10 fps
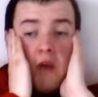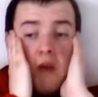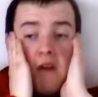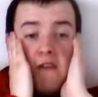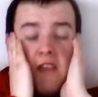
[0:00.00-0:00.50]

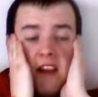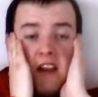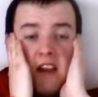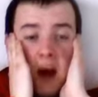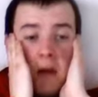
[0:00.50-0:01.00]
But this
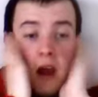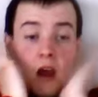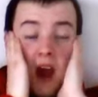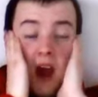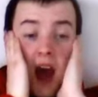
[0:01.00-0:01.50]
time,
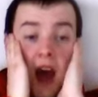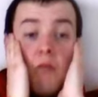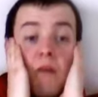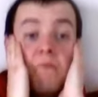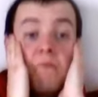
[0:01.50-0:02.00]
and
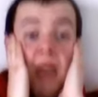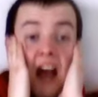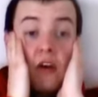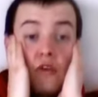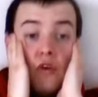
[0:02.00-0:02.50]
we're
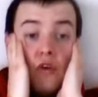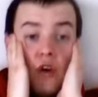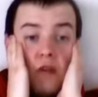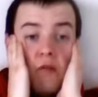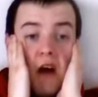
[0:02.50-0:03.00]
back on
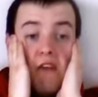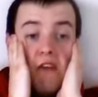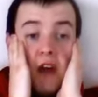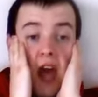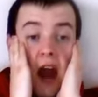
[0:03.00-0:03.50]
Torchwood
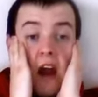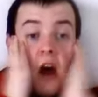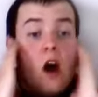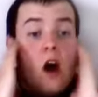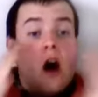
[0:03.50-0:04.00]
Worther again.
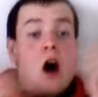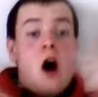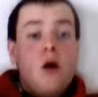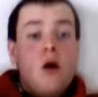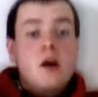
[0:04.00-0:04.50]

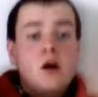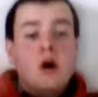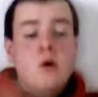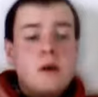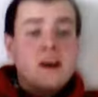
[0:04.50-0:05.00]
Oh
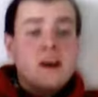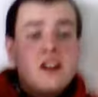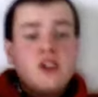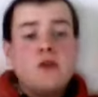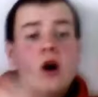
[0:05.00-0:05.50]
no, what are we going
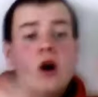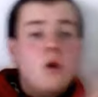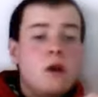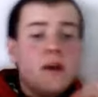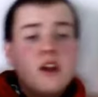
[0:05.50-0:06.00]
to do?
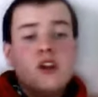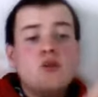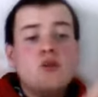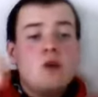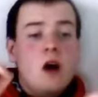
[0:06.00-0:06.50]
What are we going to
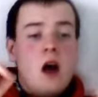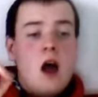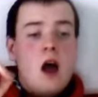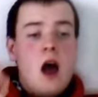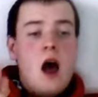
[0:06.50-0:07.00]
do?
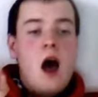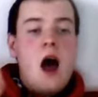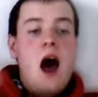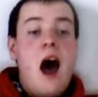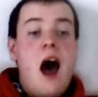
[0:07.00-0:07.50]

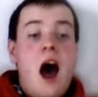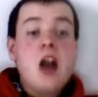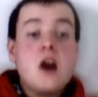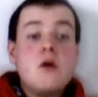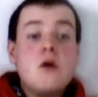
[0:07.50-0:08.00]
Ah,
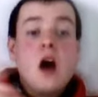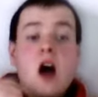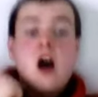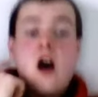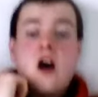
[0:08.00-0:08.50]
I know.
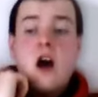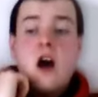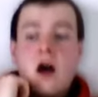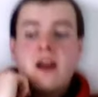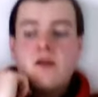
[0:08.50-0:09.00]
Uh,
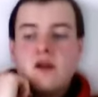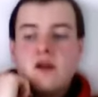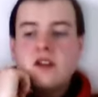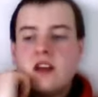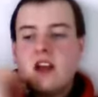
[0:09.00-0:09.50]
I'll get him a
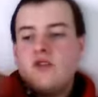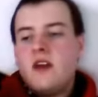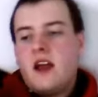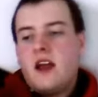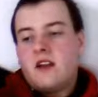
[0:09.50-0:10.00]
nudge to get
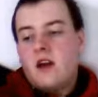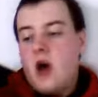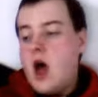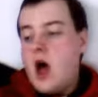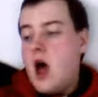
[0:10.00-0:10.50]
dressed.
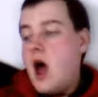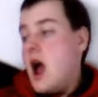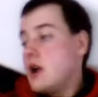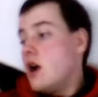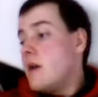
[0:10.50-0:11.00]
Uh,
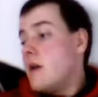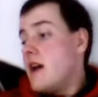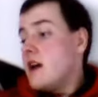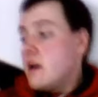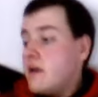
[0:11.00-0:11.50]
hey, there,
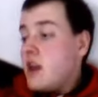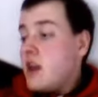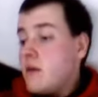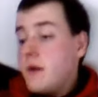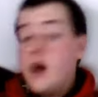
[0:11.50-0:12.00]
there, come over
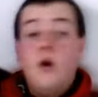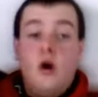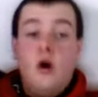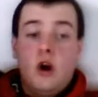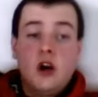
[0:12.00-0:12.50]
here for a minute. Oh,
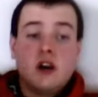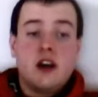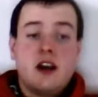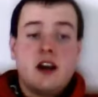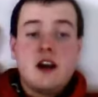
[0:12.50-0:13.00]
all right.